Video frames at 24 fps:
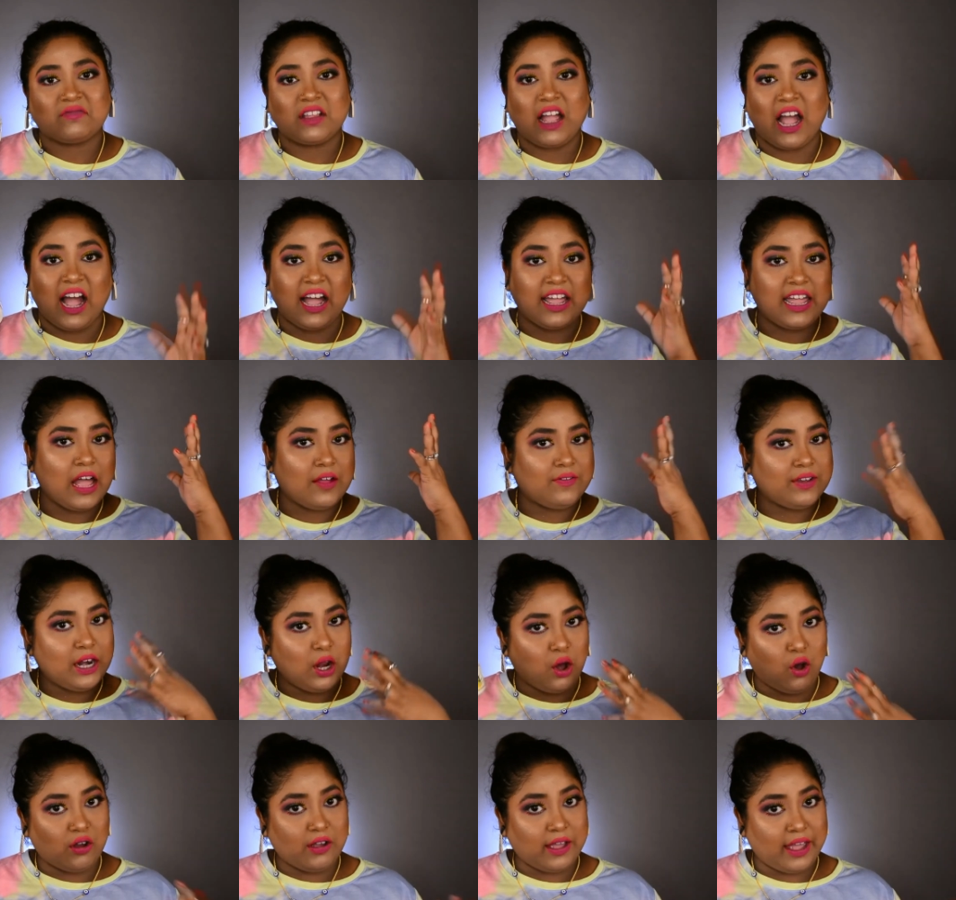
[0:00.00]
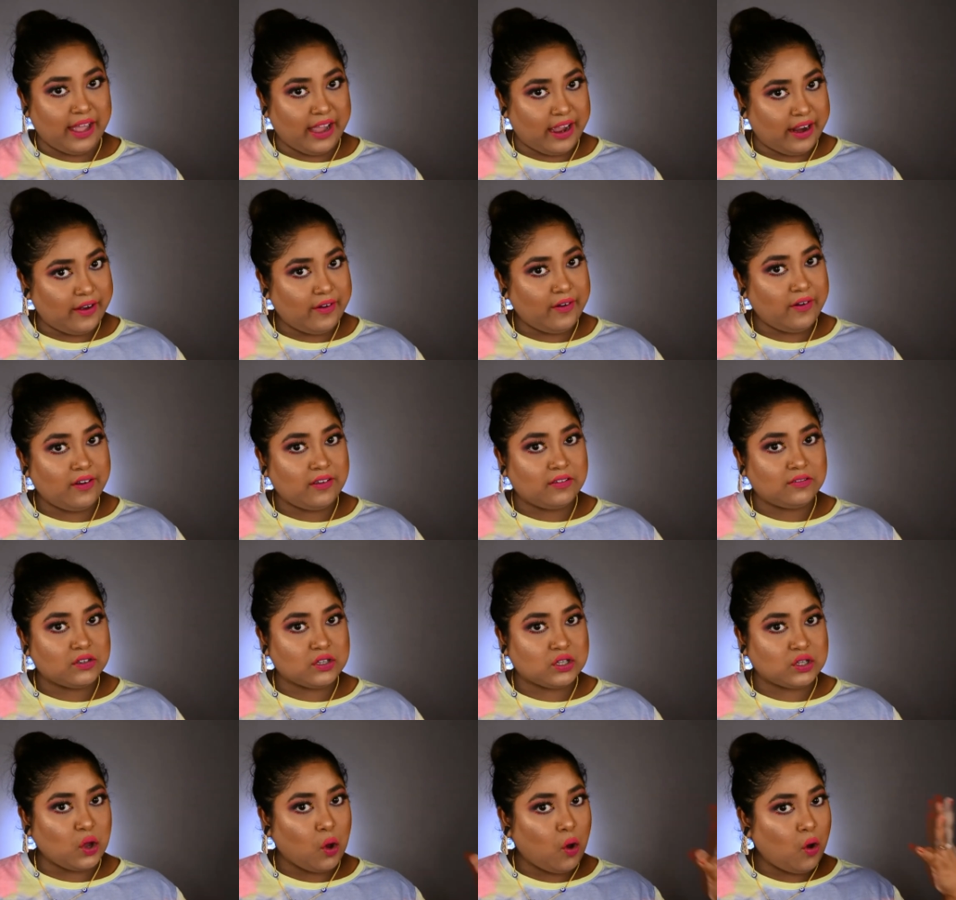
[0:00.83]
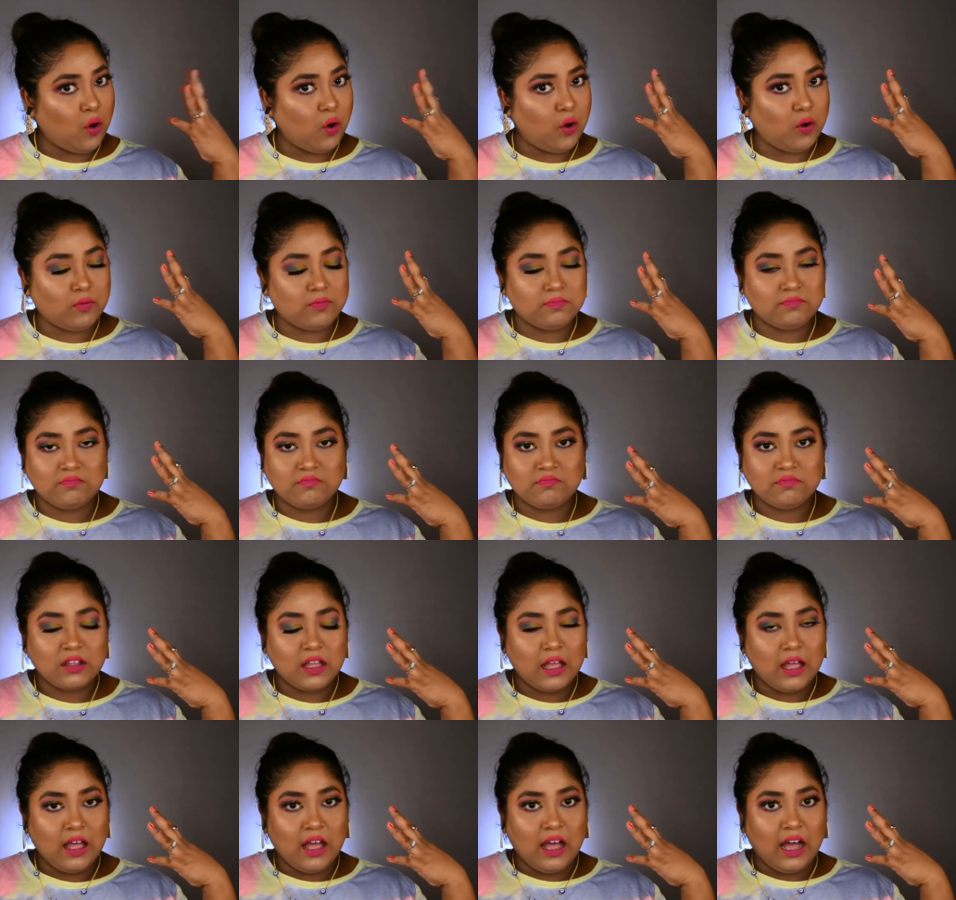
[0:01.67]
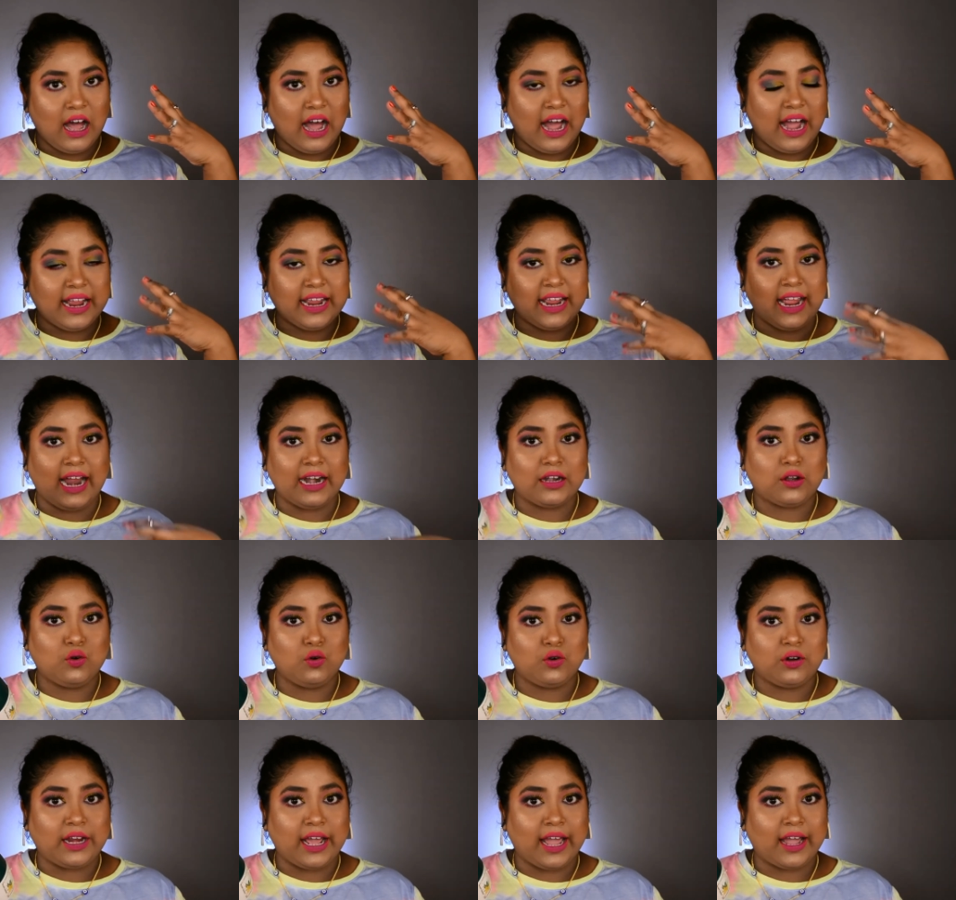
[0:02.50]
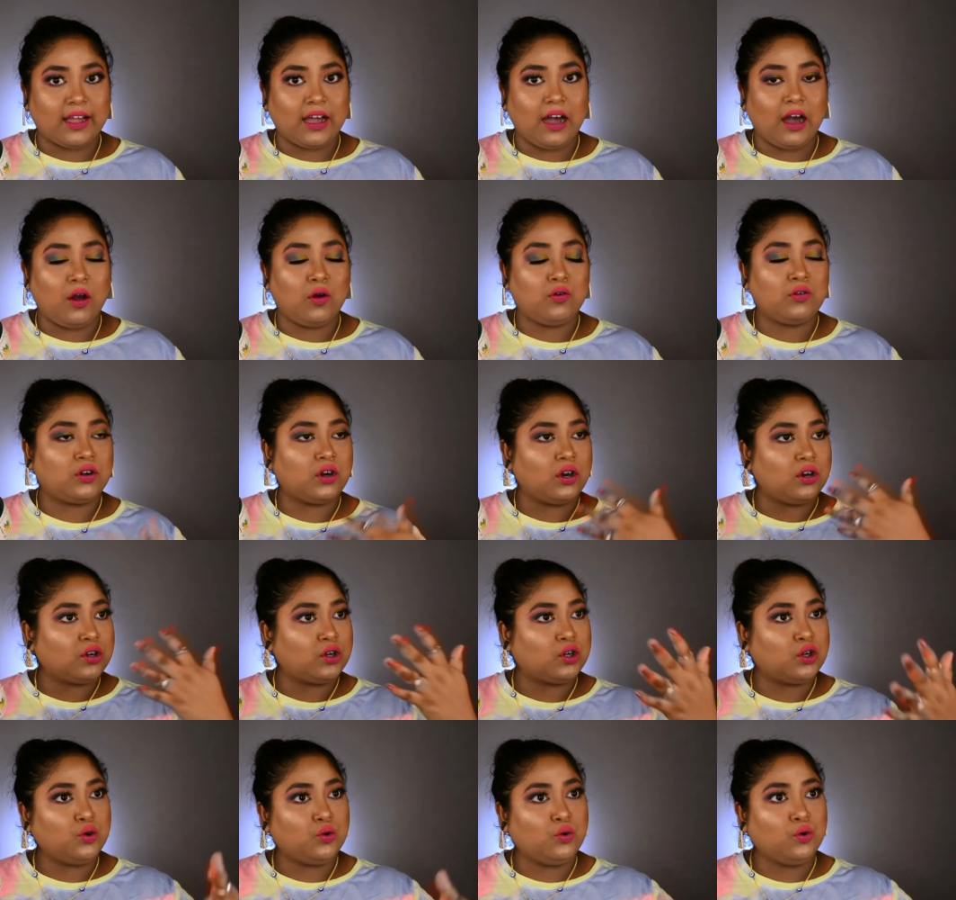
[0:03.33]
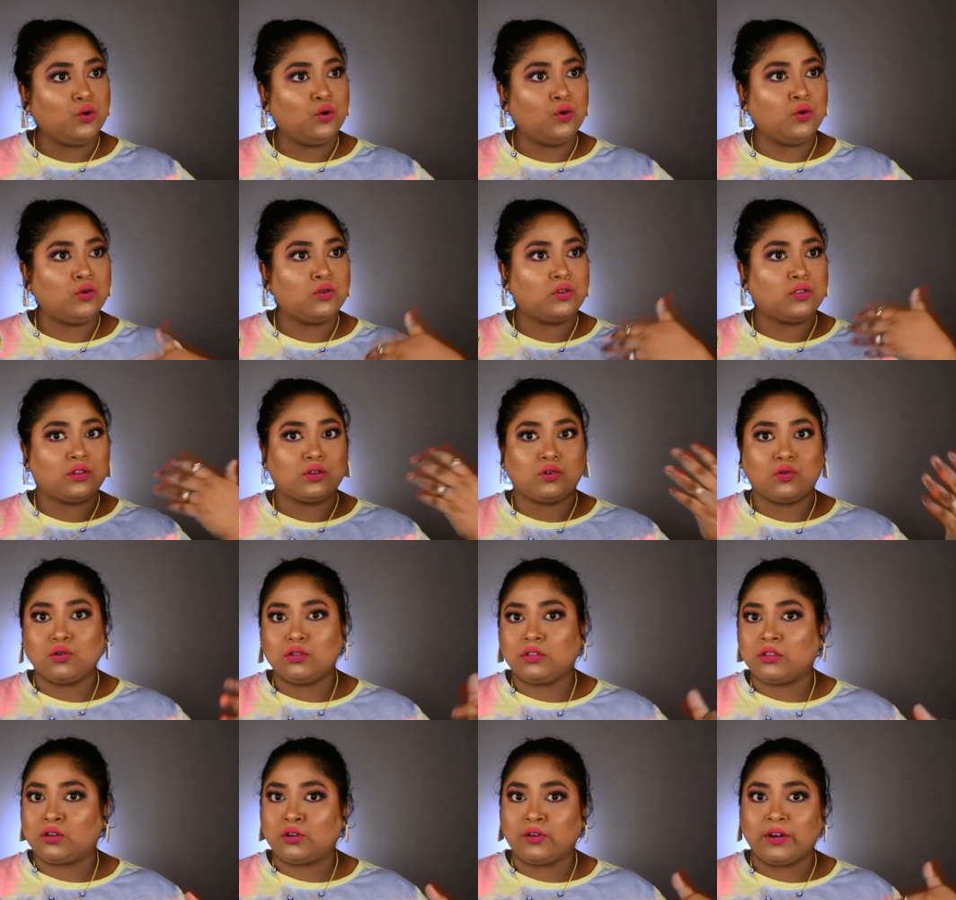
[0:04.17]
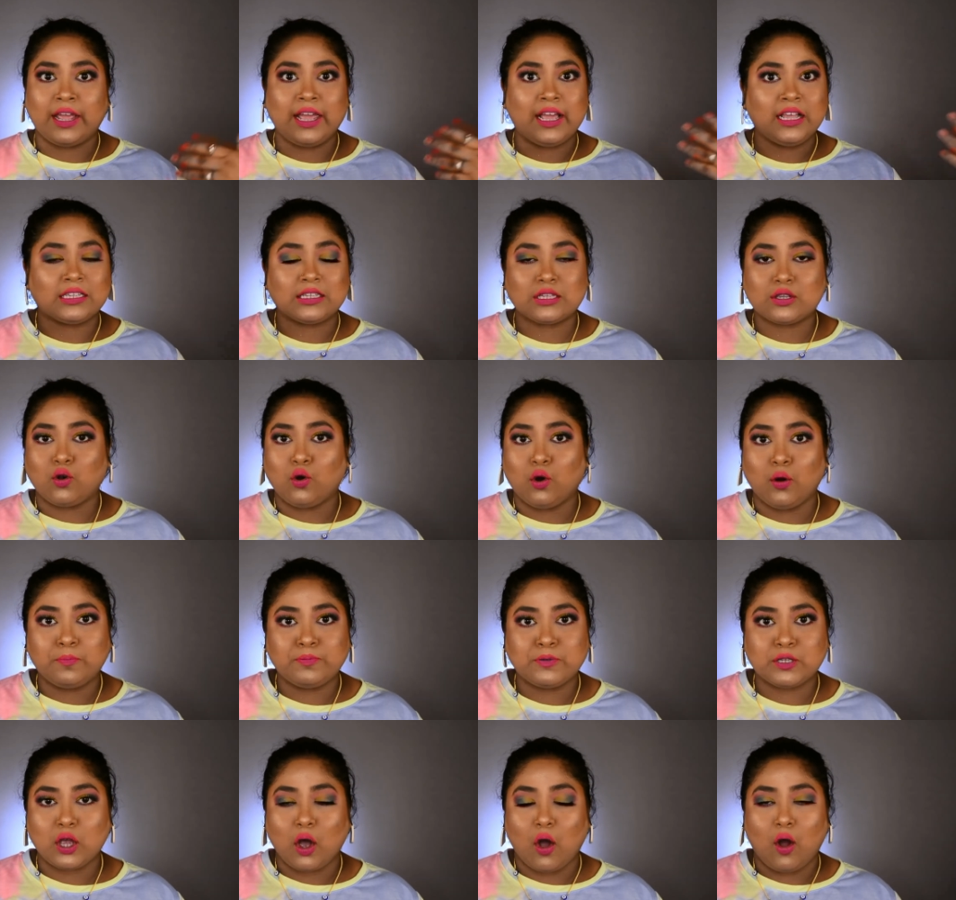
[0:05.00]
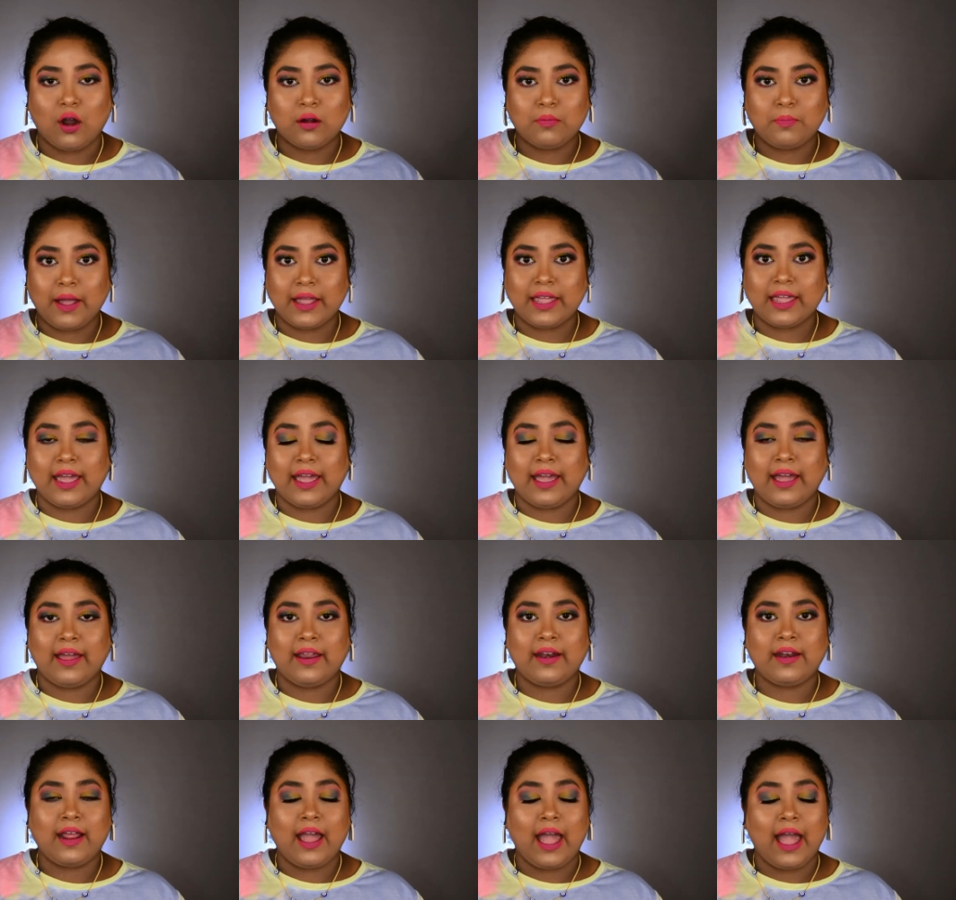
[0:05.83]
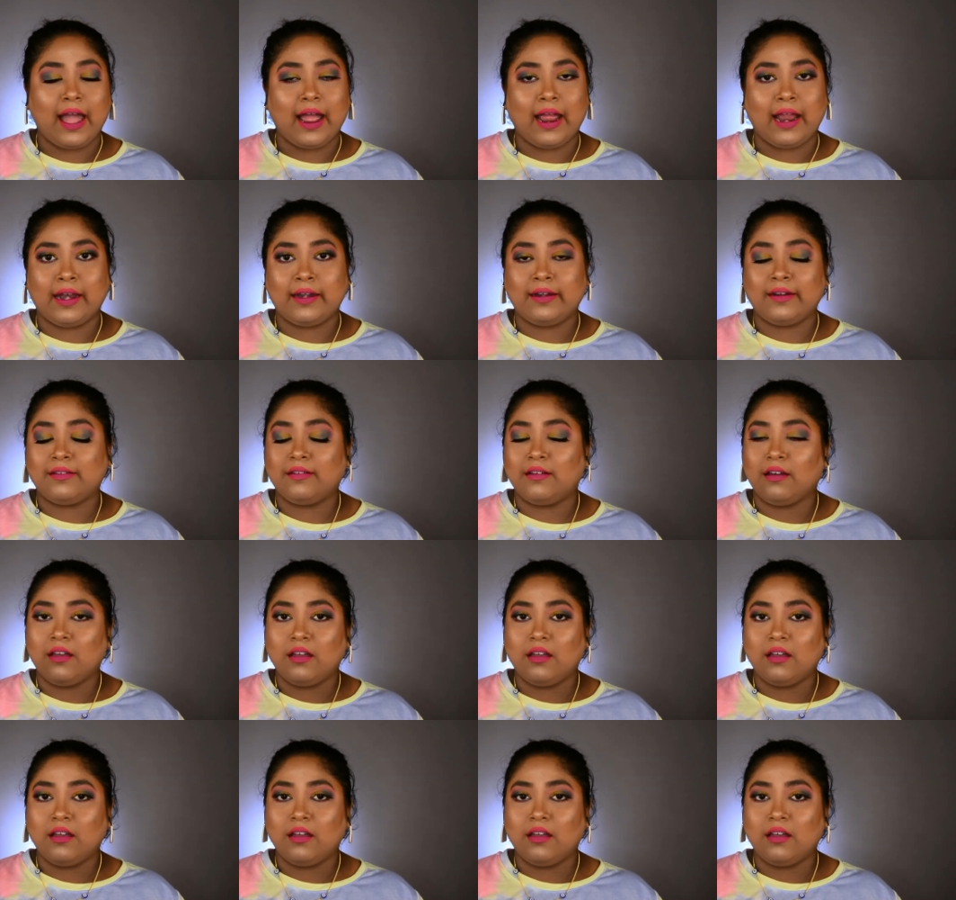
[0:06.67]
I have a long hair. So I had to take out two to three scoops on my hair and